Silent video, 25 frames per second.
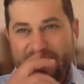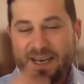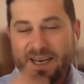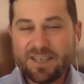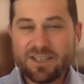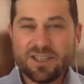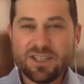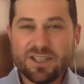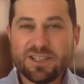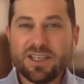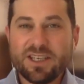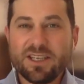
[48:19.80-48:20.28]

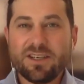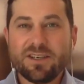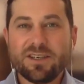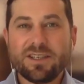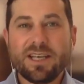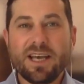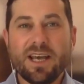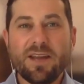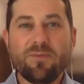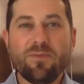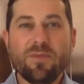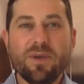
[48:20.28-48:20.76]
just under
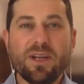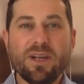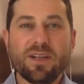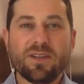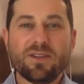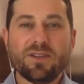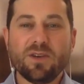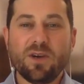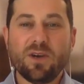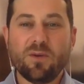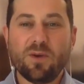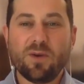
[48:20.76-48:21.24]
10
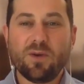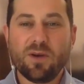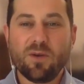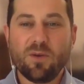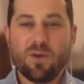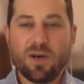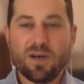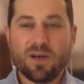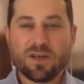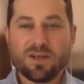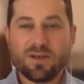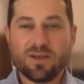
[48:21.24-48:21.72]
minutes, so I want to
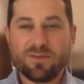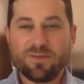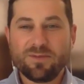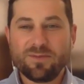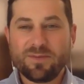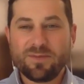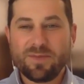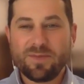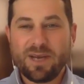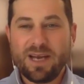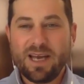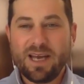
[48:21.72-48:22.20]
welcome
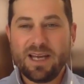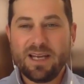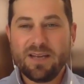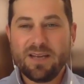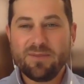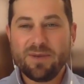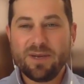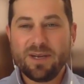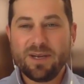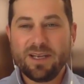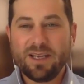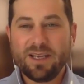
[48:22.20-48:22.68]

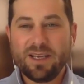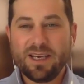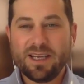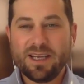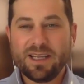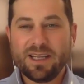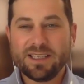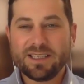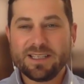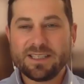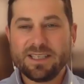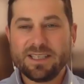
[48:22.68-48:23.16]
anybody
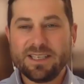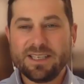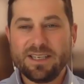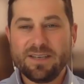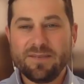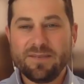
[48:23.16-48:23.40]
listening.